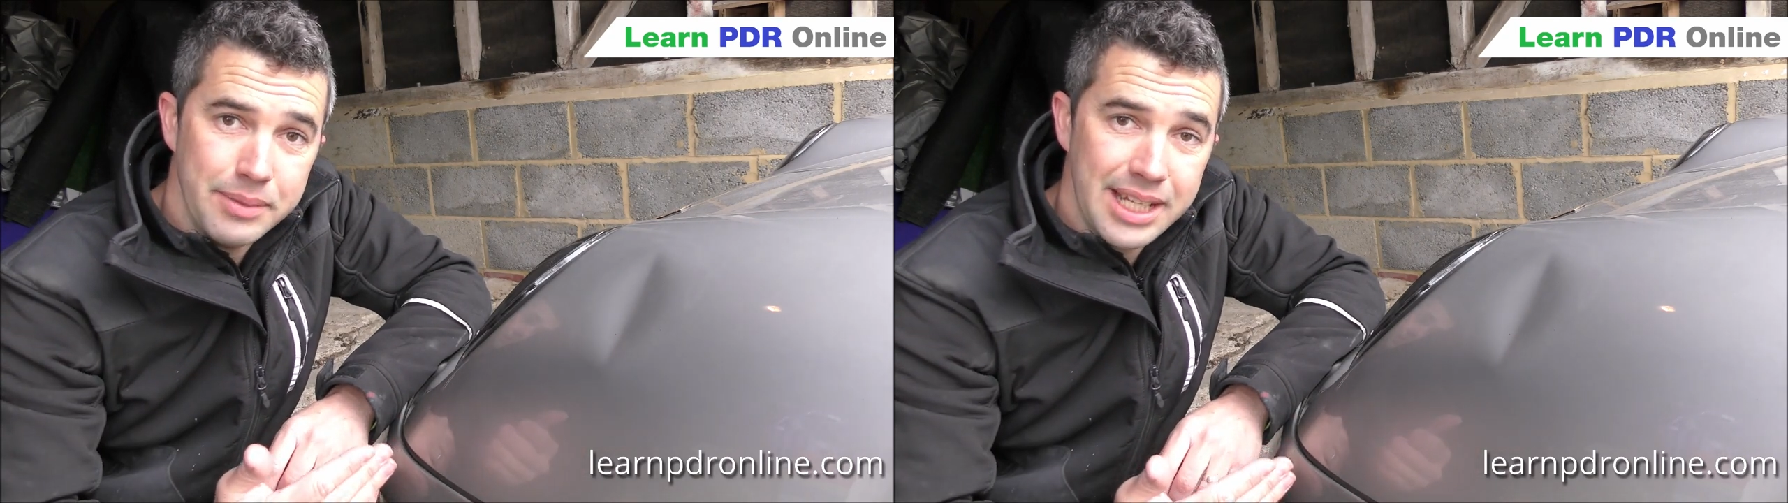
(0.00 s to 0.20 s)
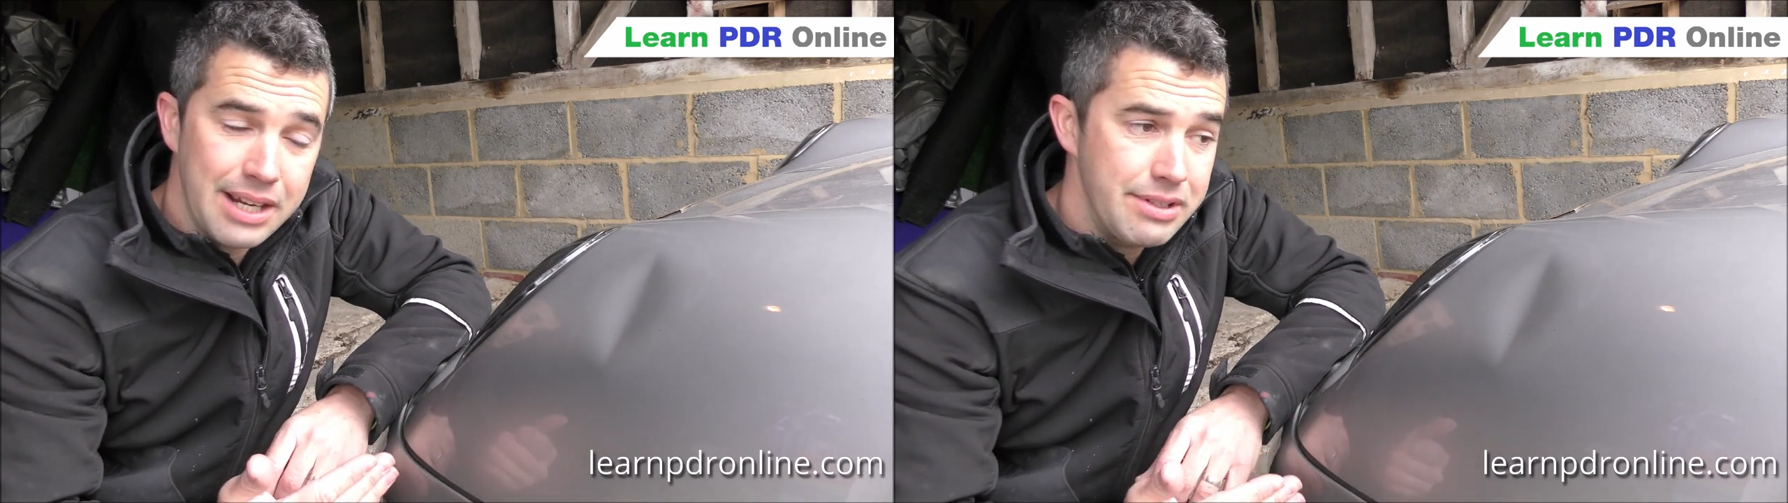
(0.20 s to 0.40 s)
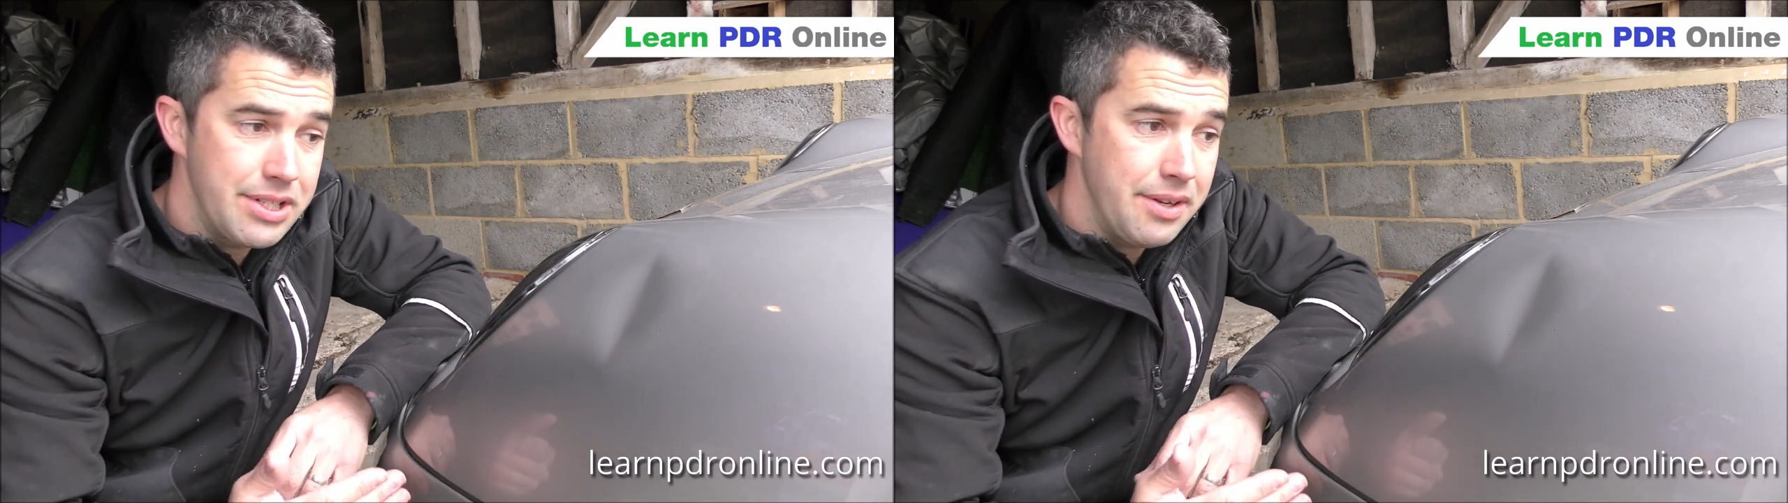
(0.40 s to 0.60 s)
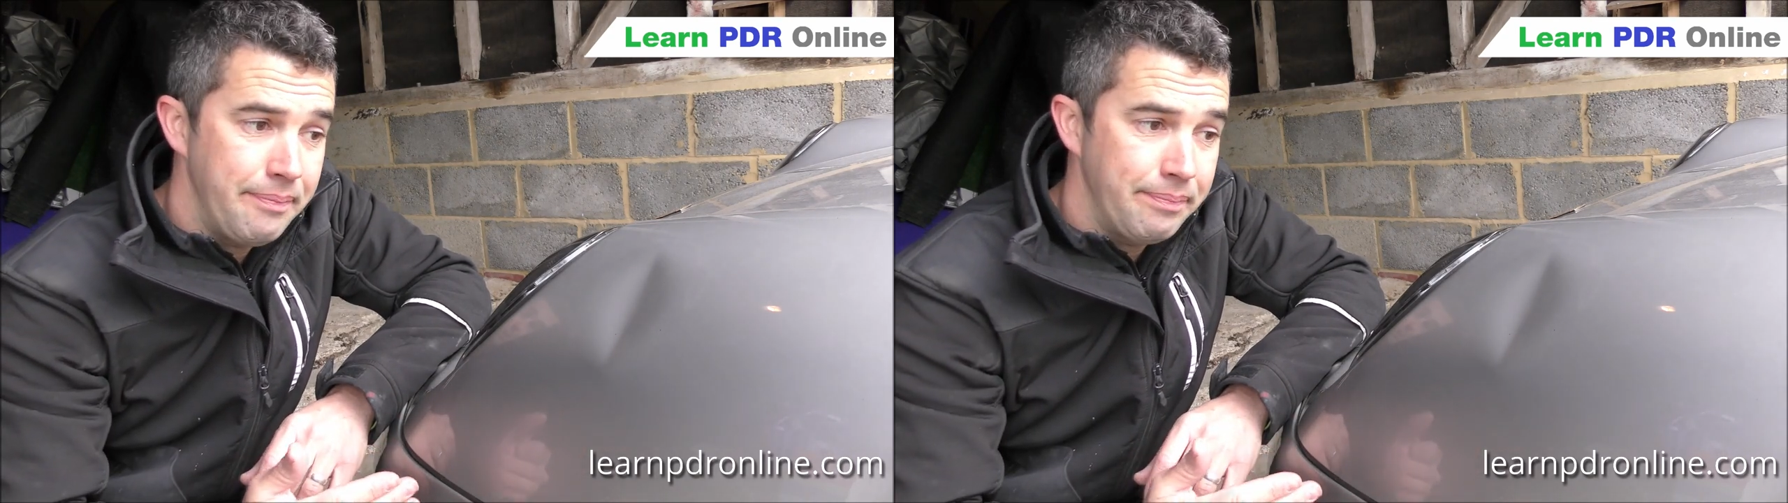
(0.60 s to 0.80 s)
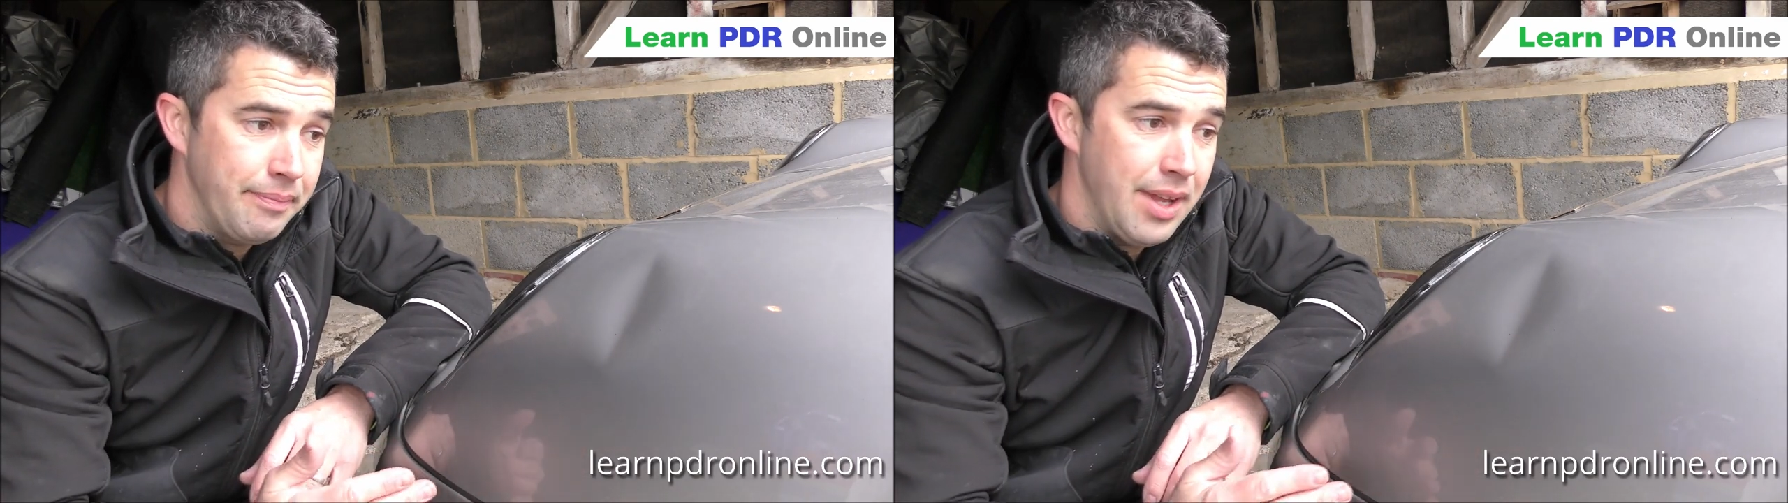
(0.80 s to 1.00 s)
the garage
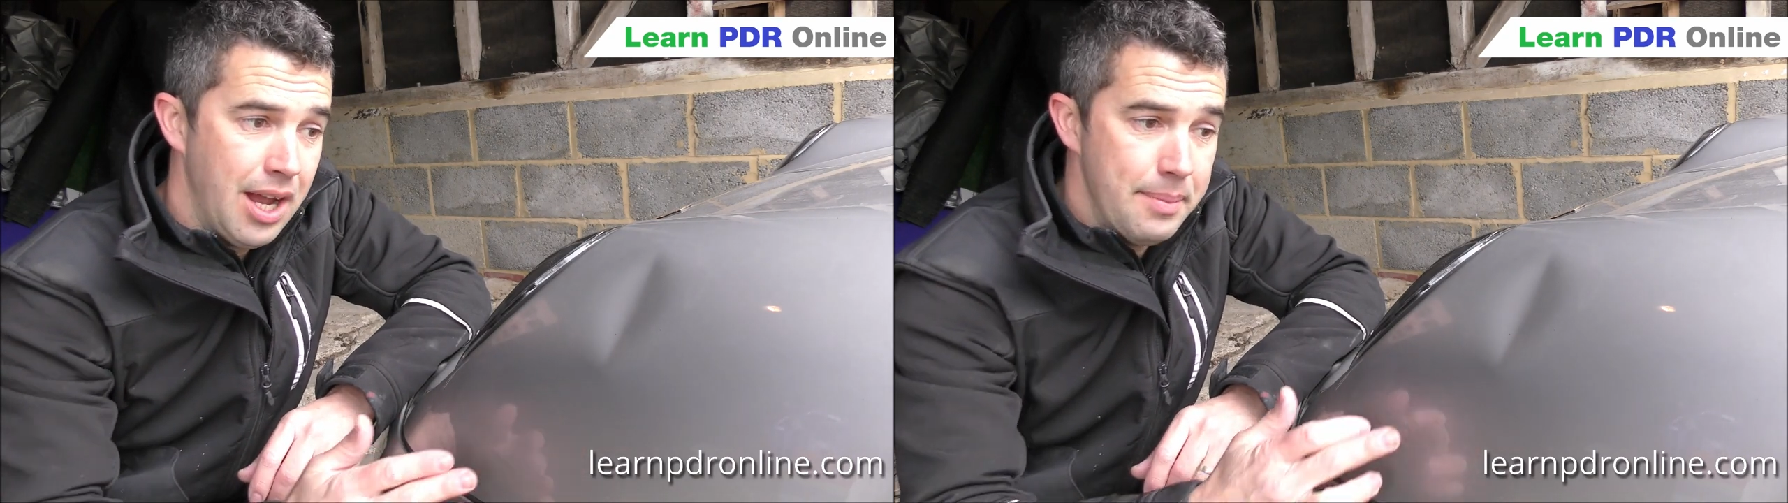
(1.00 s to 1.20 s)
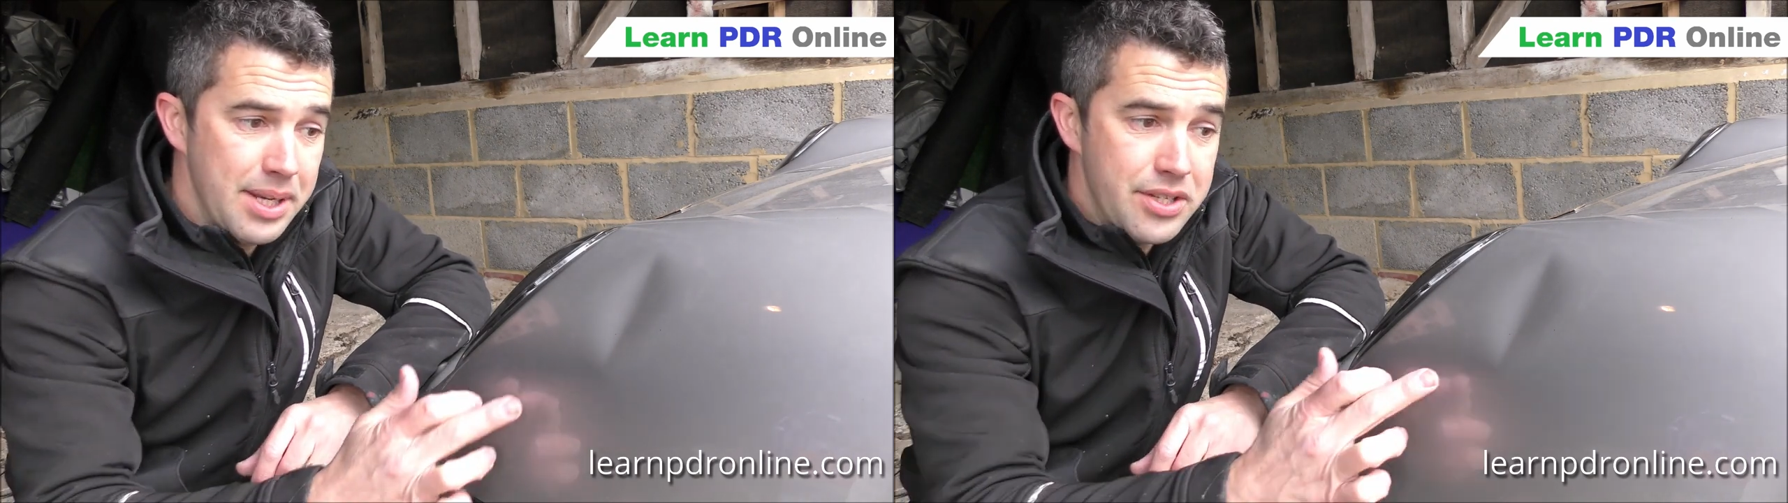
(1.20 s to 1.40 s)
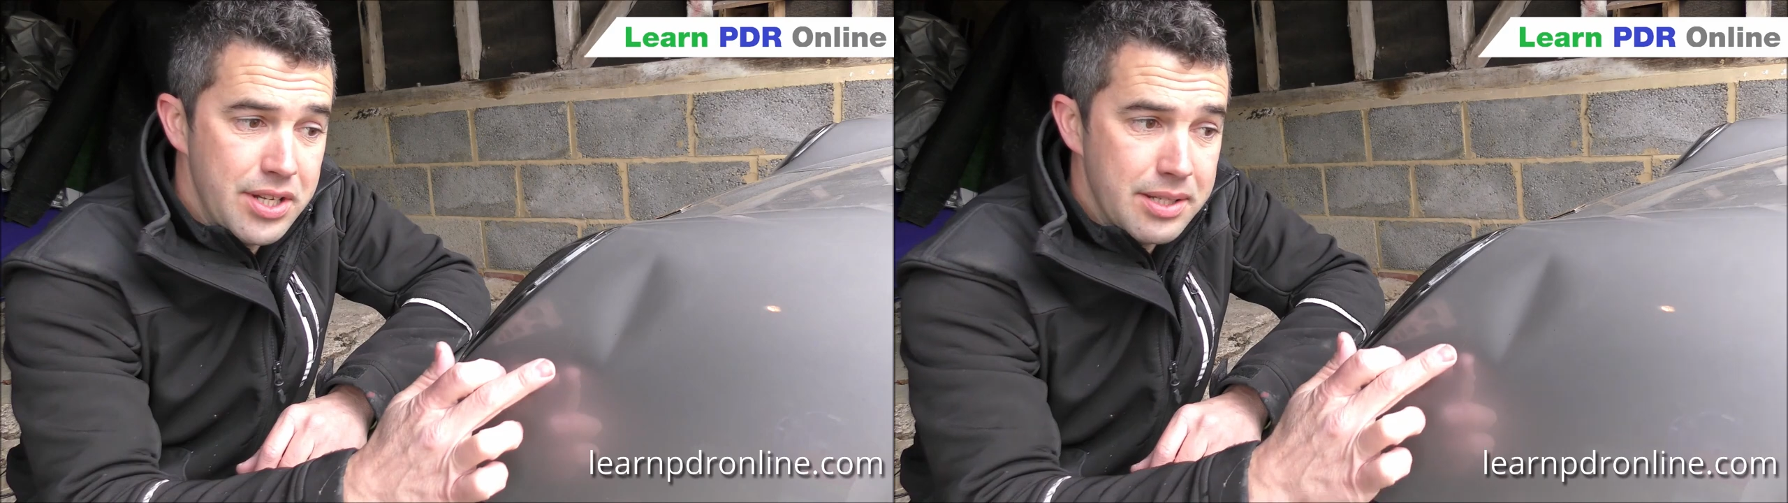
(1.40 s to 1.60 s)
and it